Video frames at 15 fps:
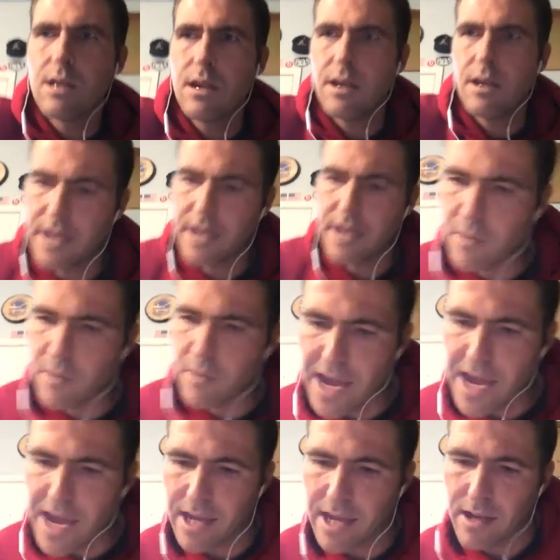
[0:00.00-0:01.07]
All right, and we're
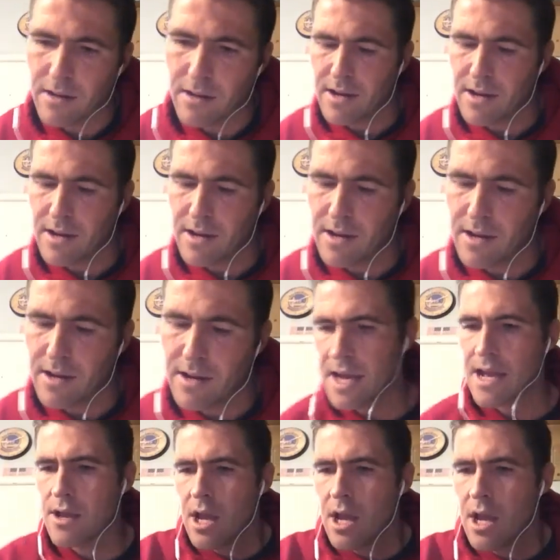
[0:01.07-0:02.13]
back here
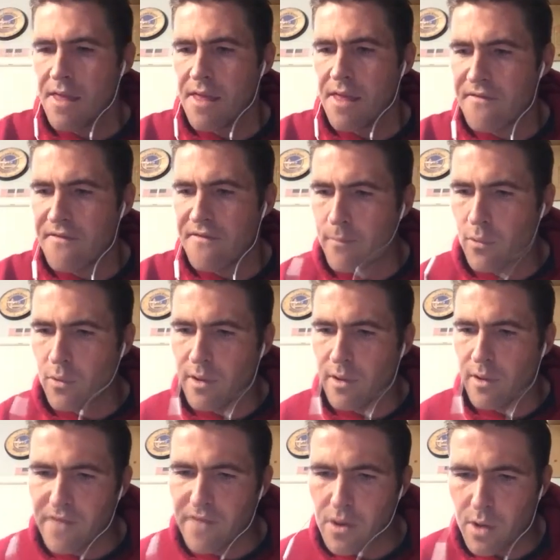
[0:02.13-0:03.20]
on the
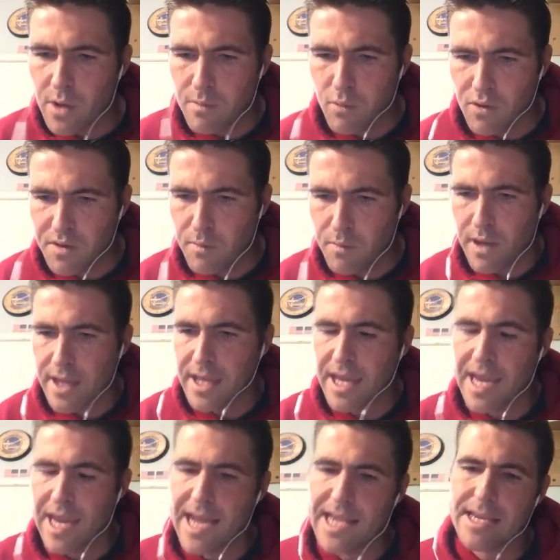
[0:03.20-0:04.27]
Fatboy FadeAway Sports
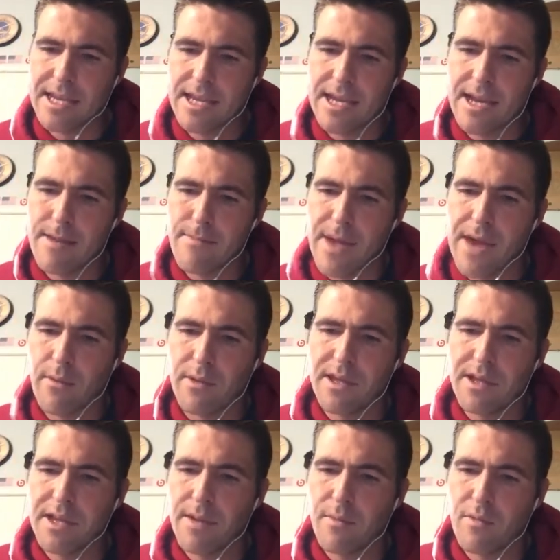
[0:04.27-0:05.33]
Podcast,
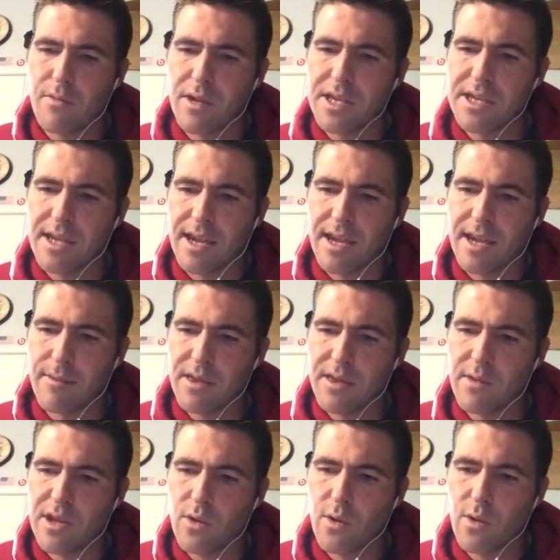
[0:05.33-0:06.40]
back with the dump and run
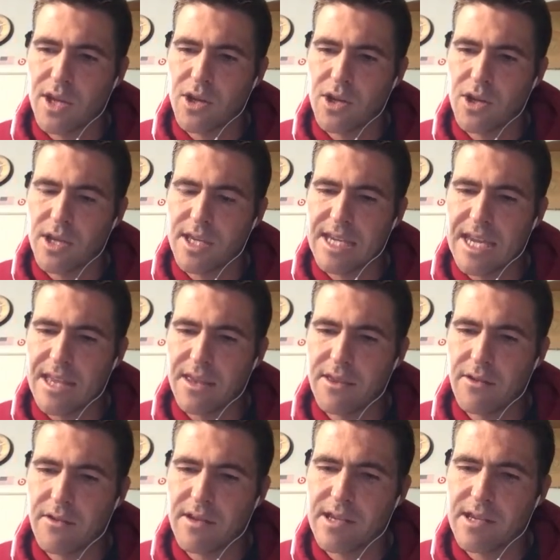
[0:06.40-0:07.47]
segment. 3 questions
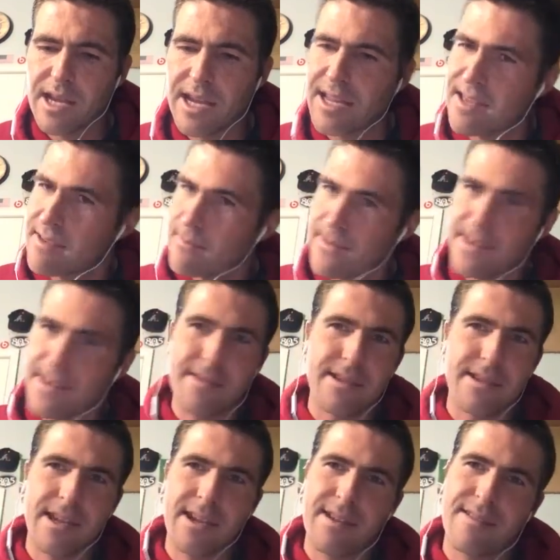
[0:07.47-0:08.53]
in 30 seconds, but in
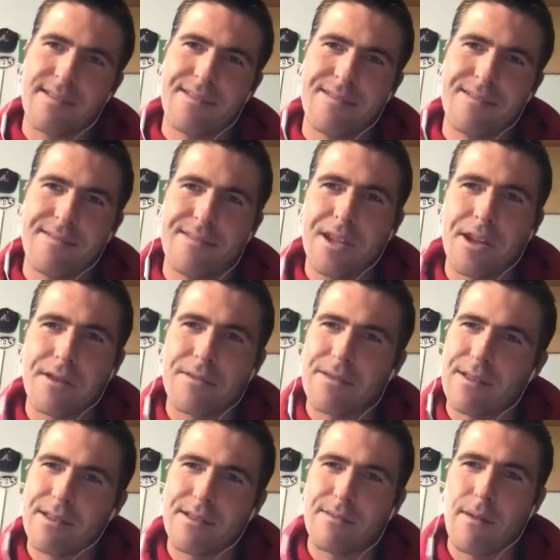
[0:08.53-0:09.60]
this case,
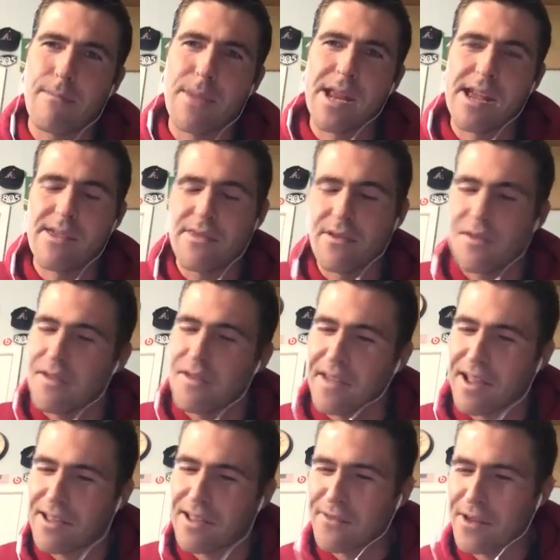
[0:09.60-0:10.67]
a minute and 30
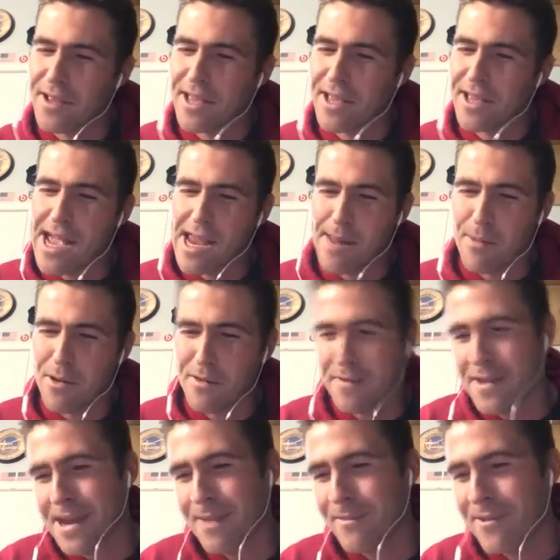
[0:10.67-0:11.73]
seconds, right? You got to add up all the
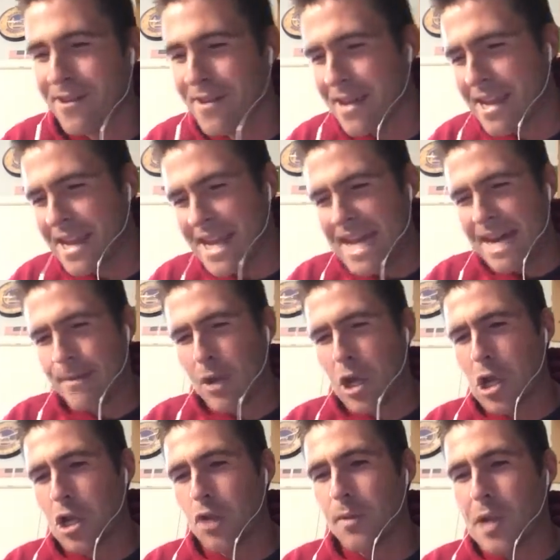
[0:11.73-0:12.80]
time. So I'm going to
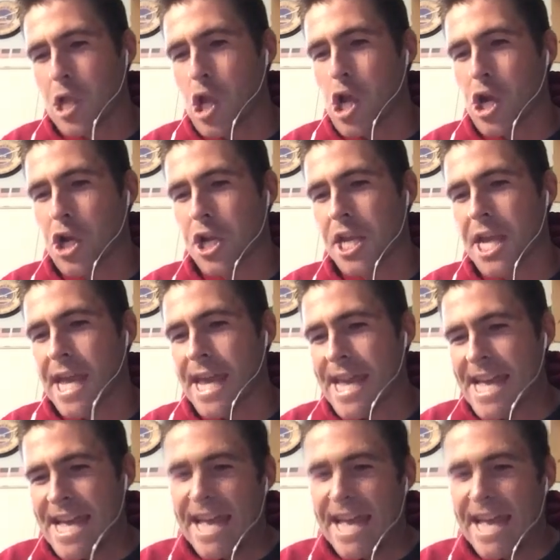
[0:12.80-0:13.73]
go a little bit longer today.